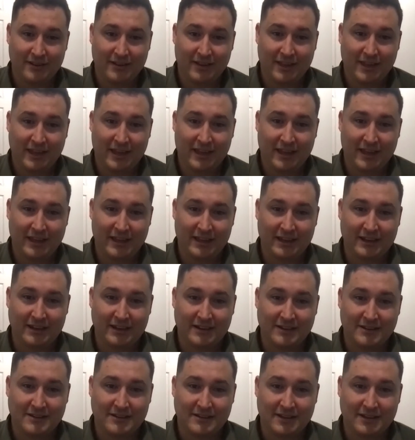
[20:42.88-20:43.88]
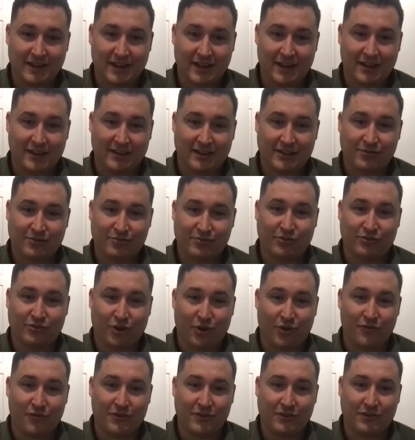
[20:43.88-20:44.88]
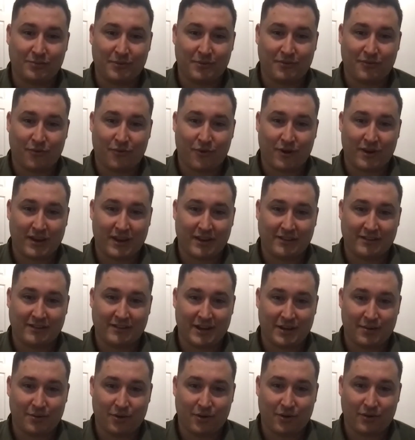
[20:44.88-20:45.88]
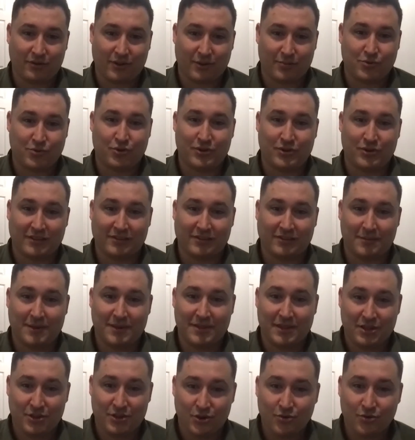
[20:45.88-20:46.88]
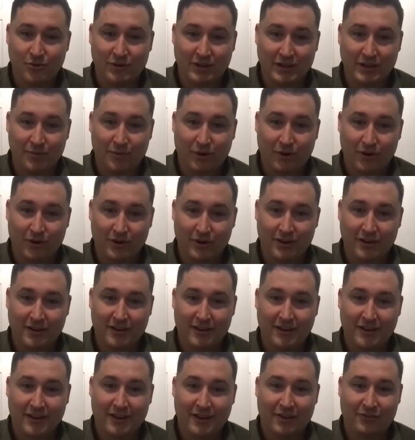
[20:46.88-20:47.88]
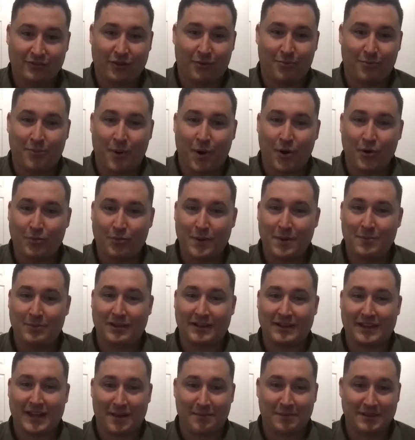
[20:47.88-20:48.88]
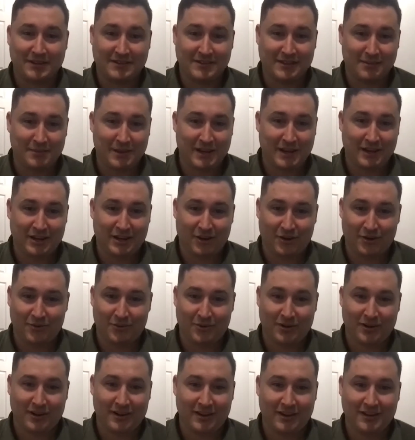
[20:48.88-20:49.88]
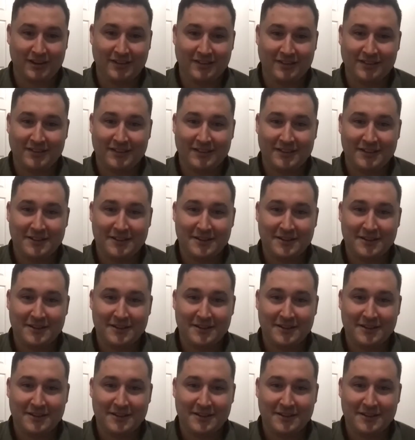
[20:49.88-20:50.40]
And let's resolve this before it gets any worse. I'm sure that's something that you really want. So both people are coming to the meeting knowing what it is.